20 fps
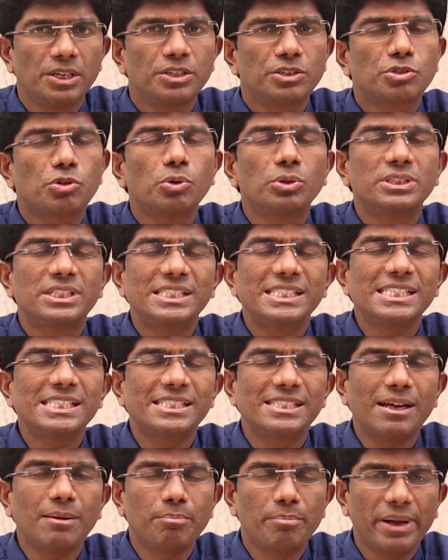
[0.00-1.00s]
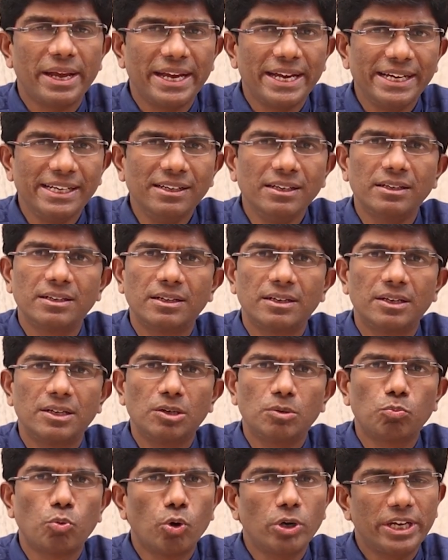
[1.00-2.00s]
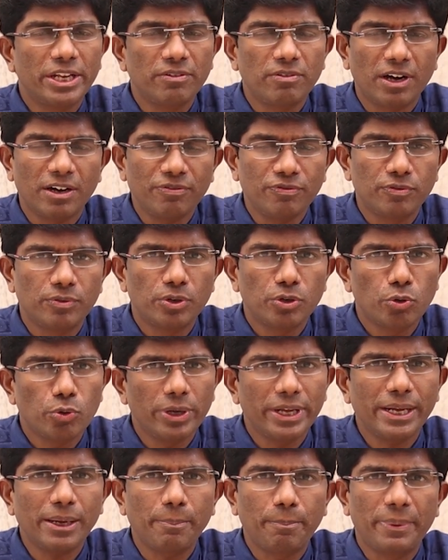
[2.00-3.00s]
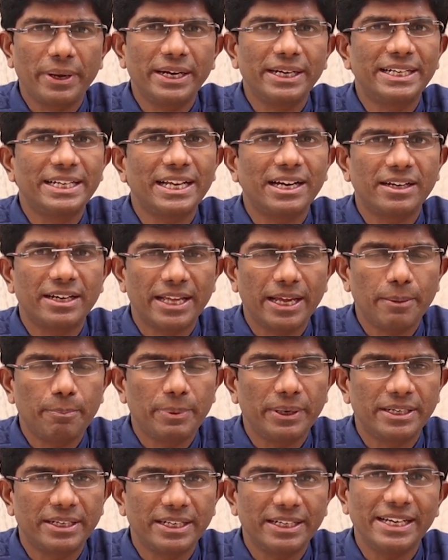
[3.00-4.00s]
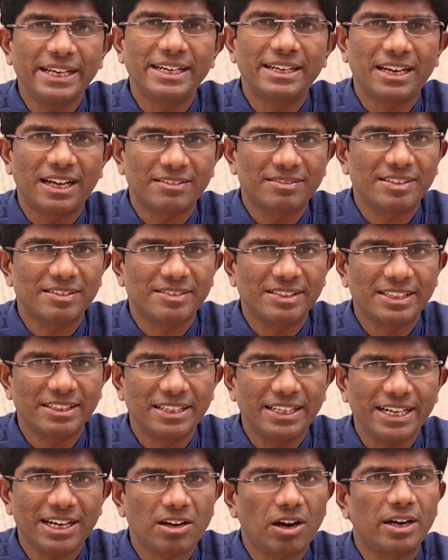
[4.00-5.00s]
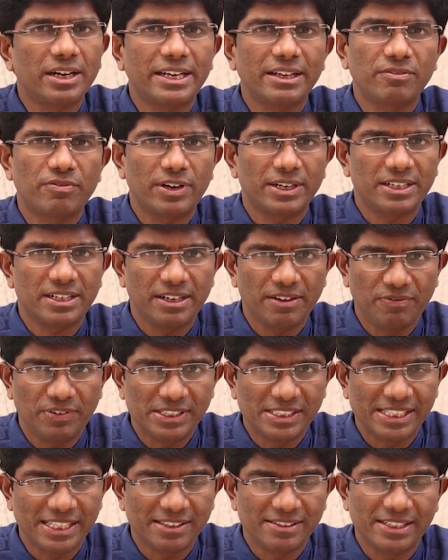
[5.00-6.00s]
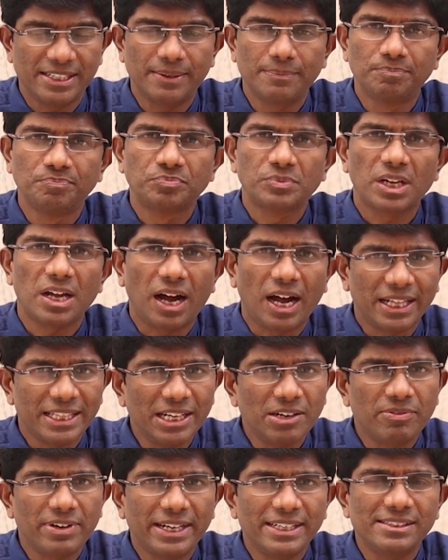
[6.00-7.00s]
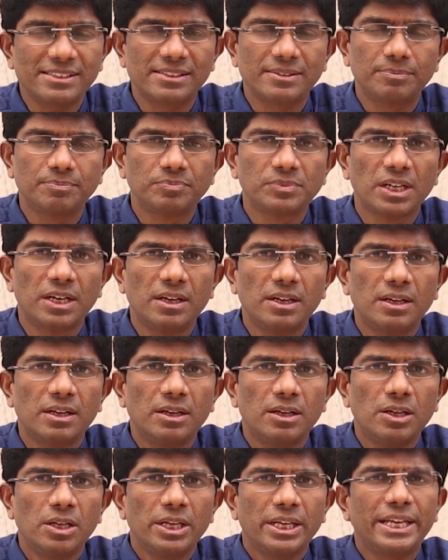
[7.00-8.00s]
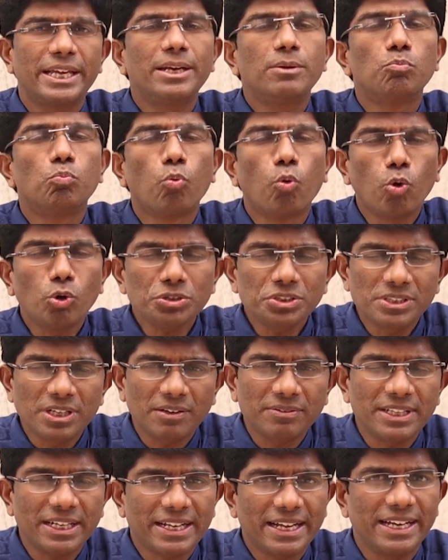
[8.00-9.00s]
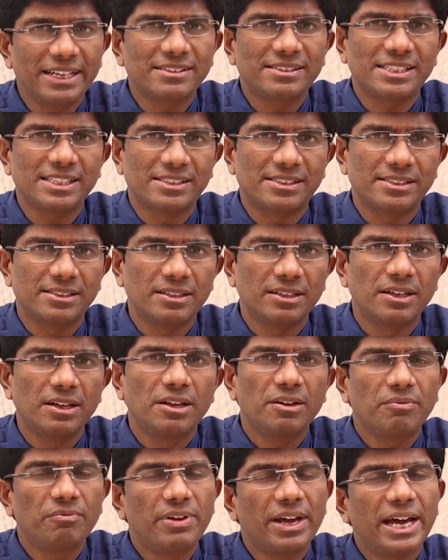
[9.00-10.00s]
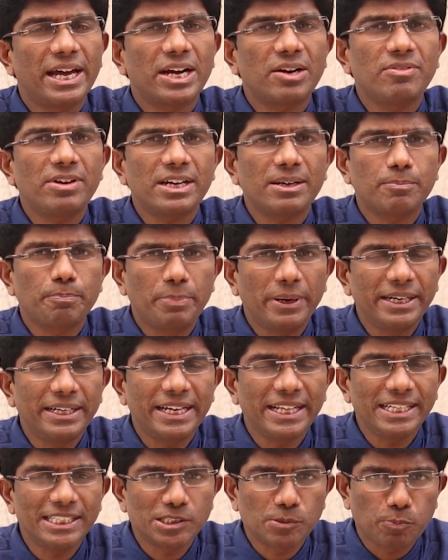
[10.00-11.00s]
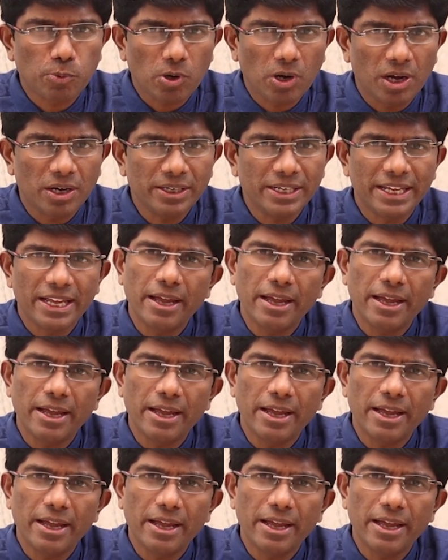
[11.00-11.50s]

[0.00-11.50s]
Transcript: So this is the main motive of doing PT and APTT in assessing the clotting factor deficiency. Otherwise, in most of the cases, wherever PT is prolonged,